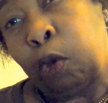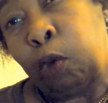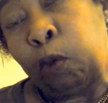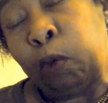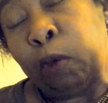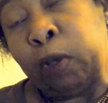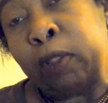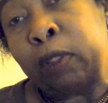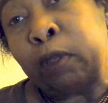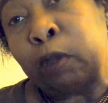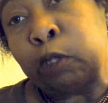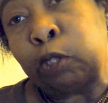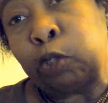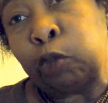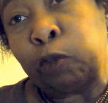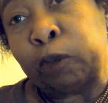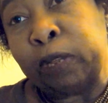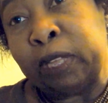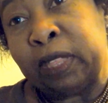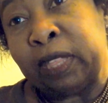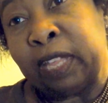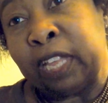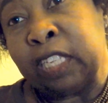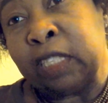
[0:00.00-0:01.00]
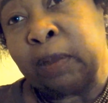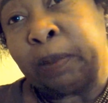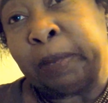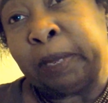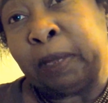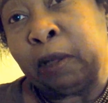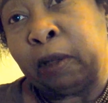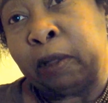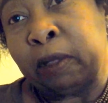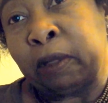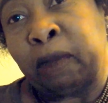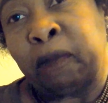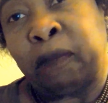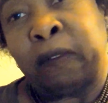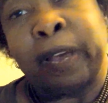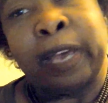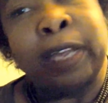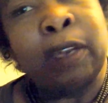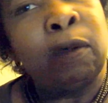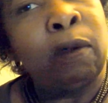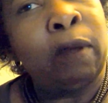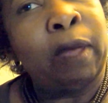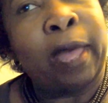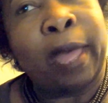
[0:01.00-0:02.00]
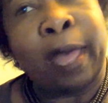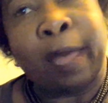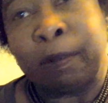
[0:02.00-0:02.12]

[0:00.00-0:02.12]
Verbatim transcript: Will those three things be on the final?